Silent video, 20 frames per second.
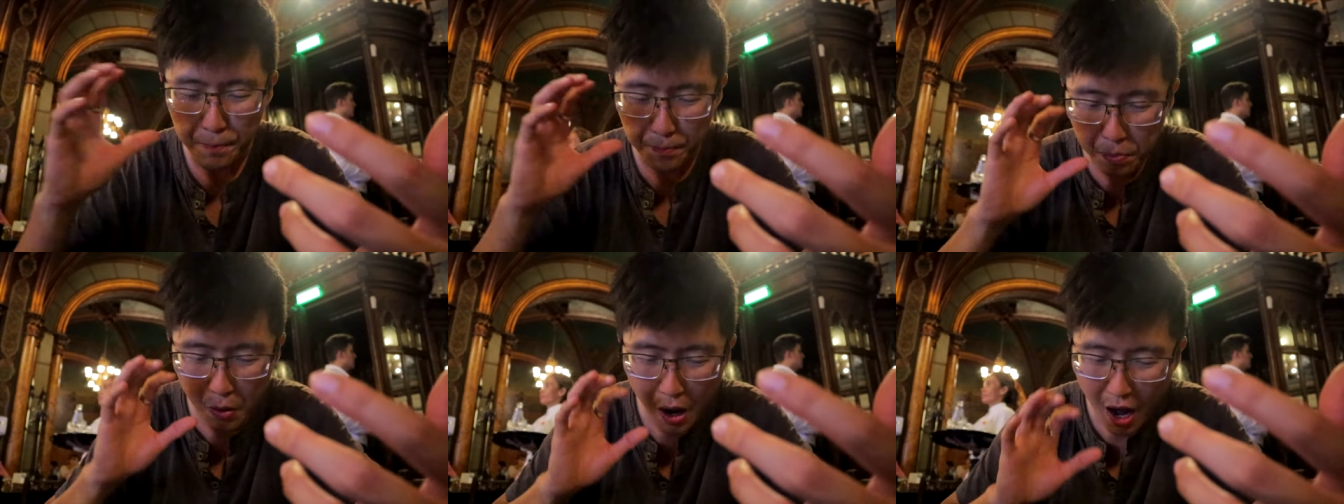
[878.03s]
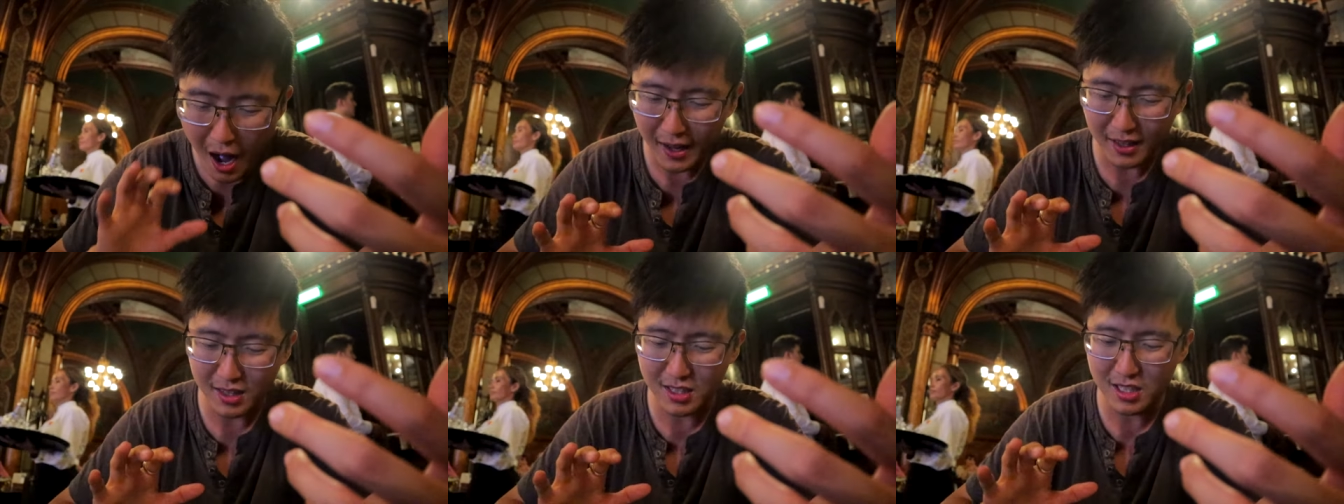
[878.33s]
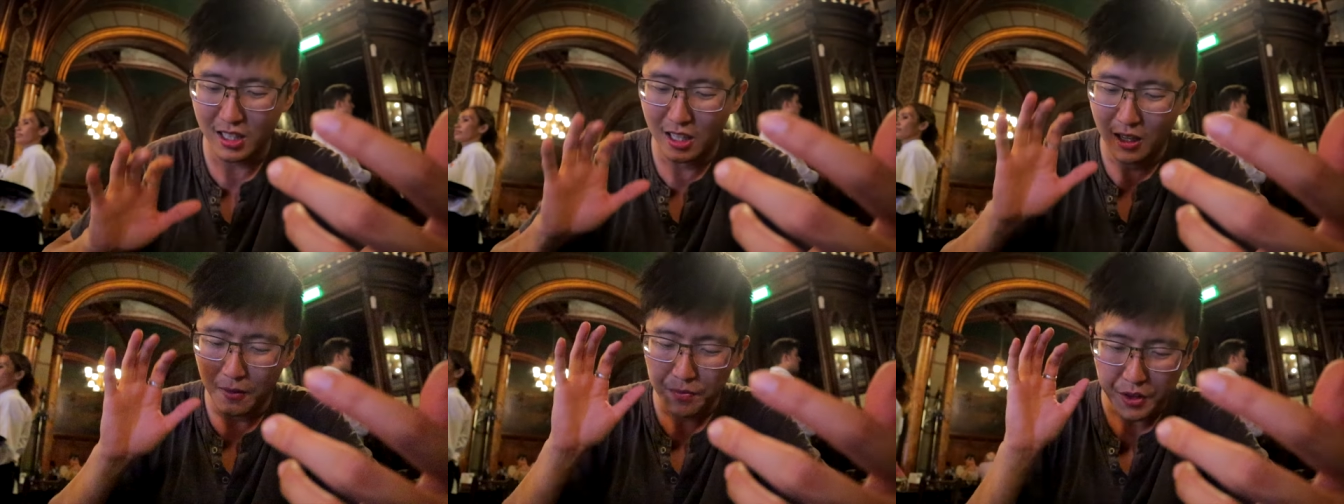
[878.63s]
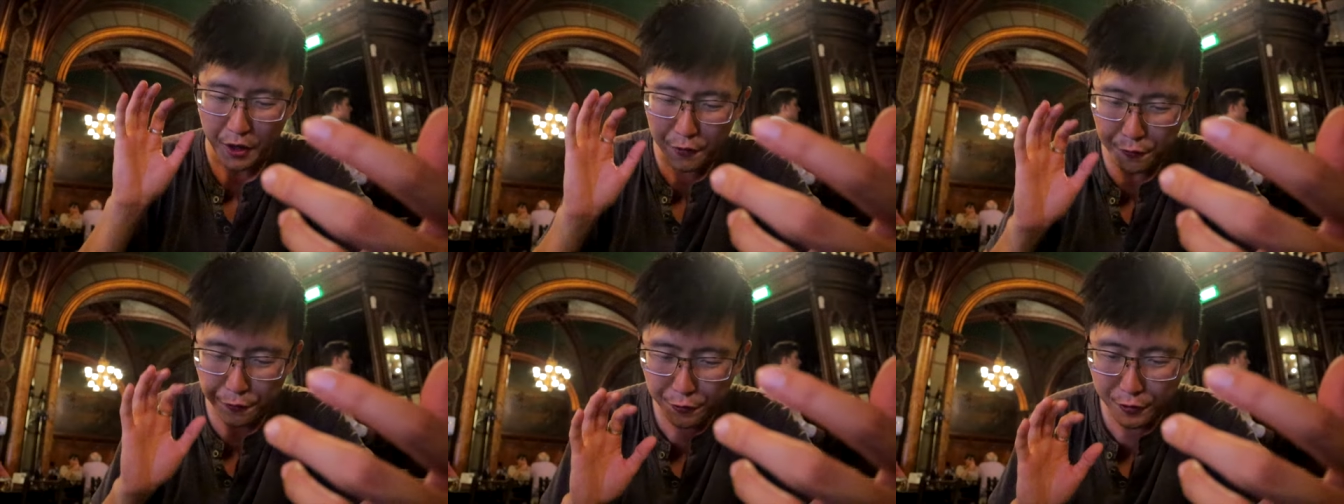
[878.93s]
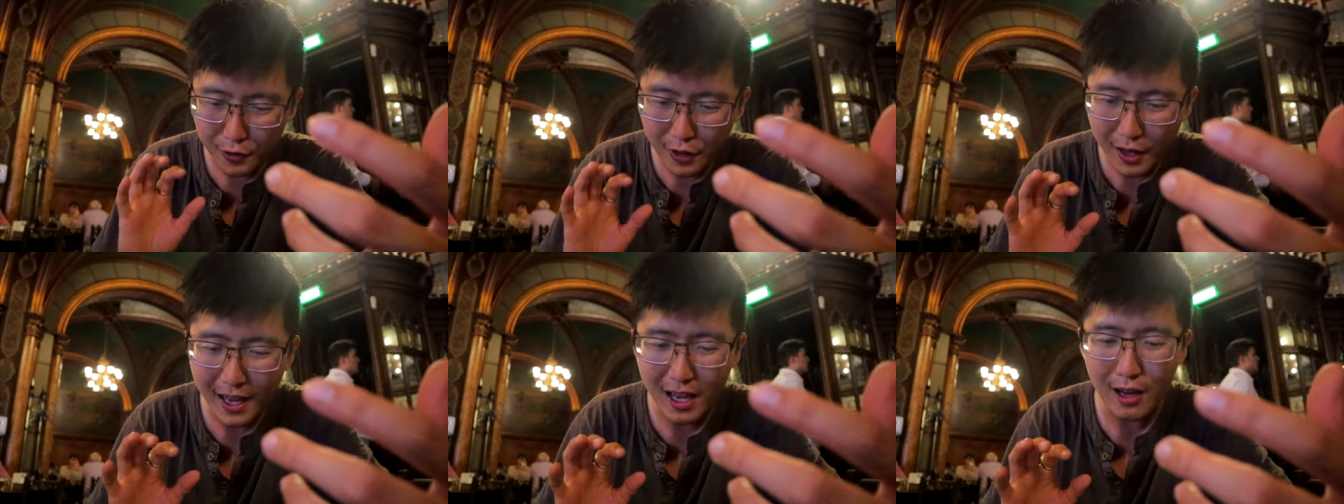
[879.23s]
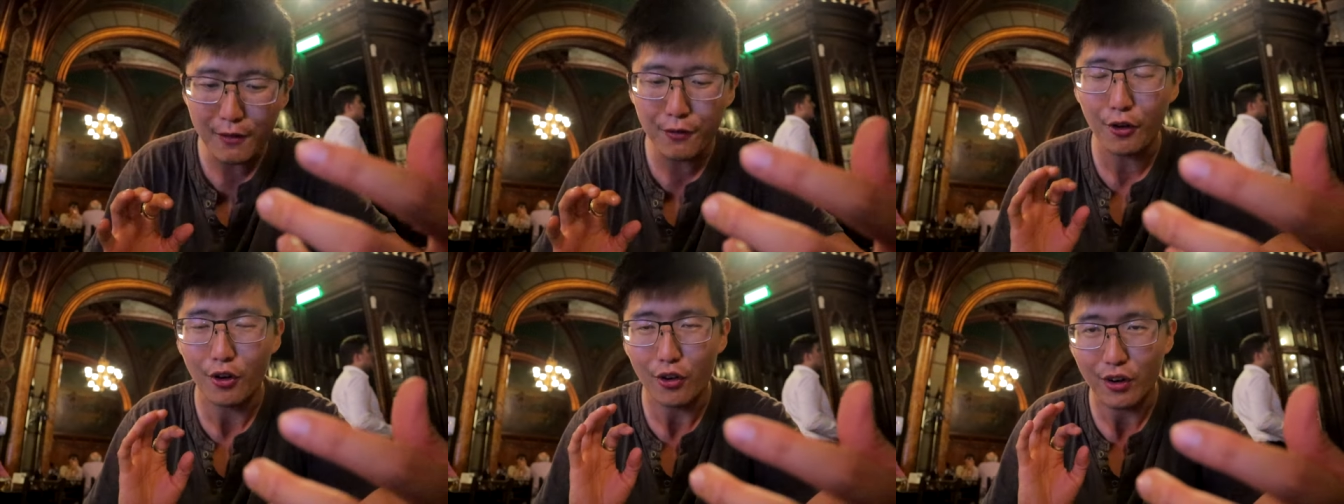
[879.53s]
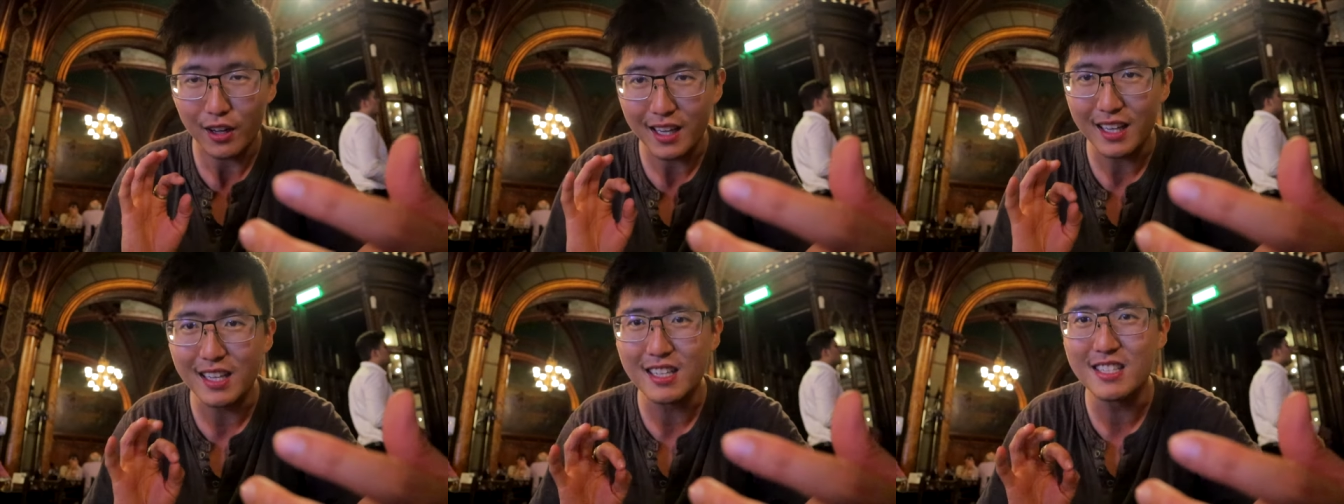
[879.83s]
But the flavor
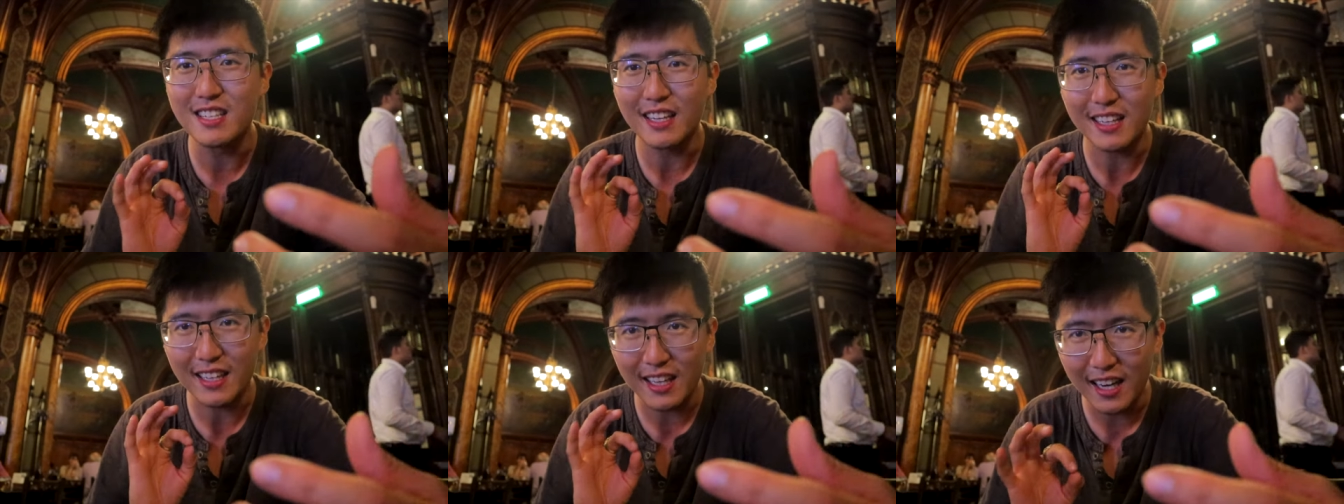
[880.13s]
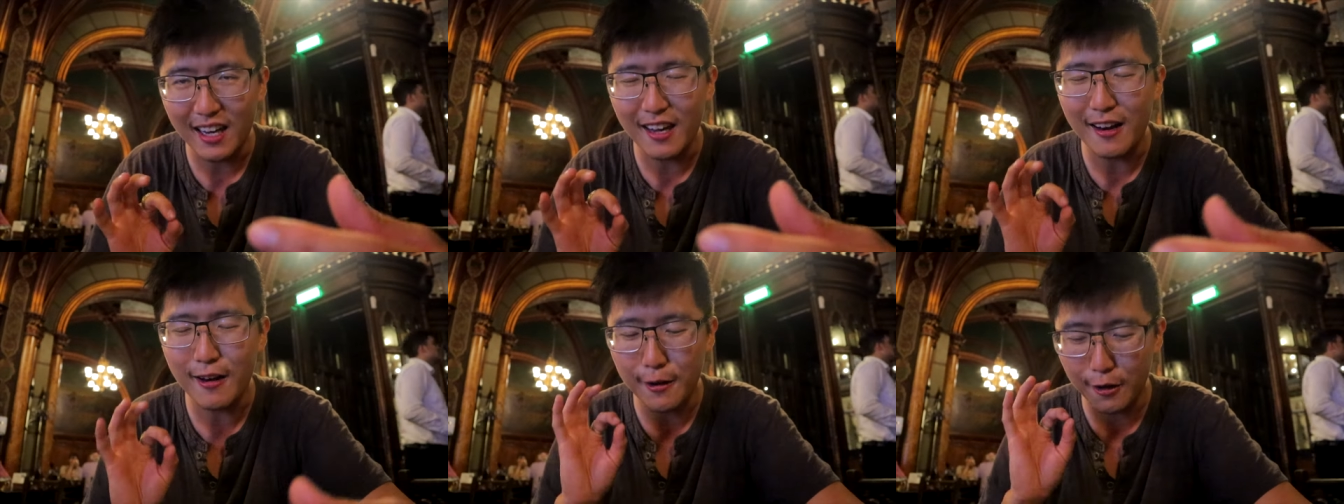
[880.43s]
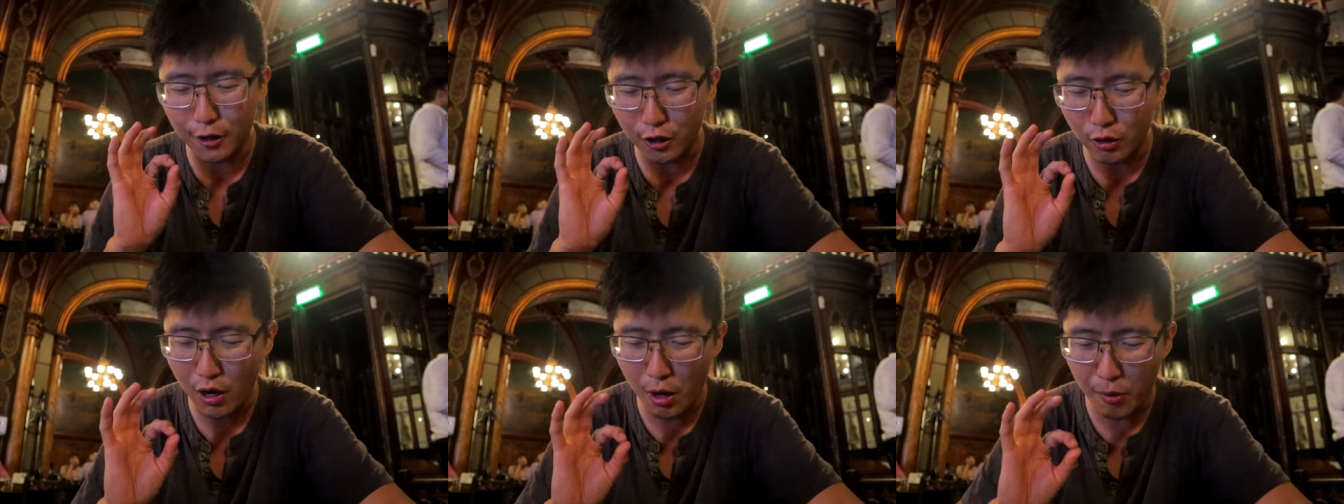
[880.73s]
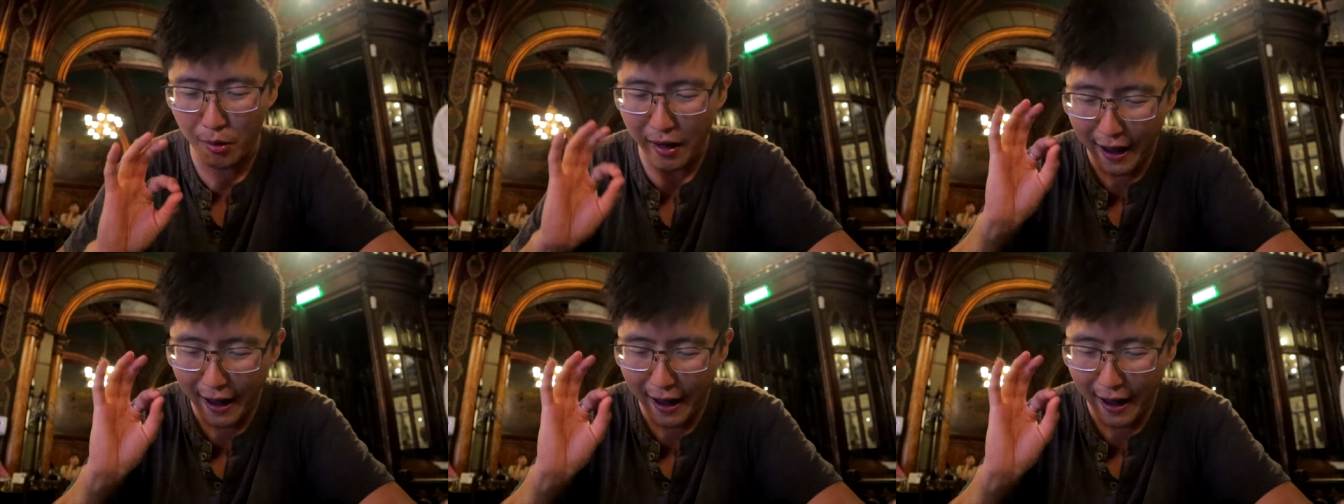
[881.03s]
is incredible.